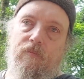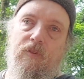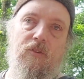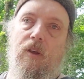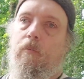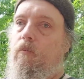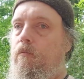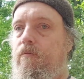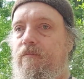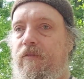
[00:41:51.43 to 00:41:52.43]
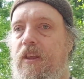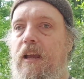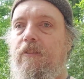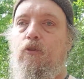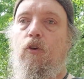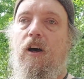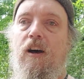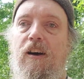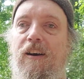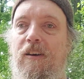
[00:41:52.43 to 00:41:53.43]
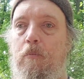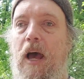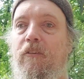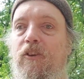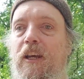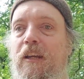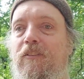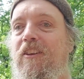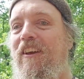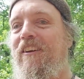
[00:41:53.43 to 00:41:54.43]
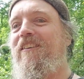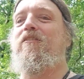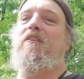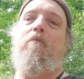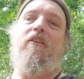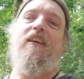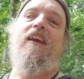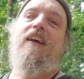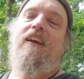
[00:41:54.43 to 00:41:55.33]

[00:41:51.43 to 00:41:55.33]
some extra band-aids or something.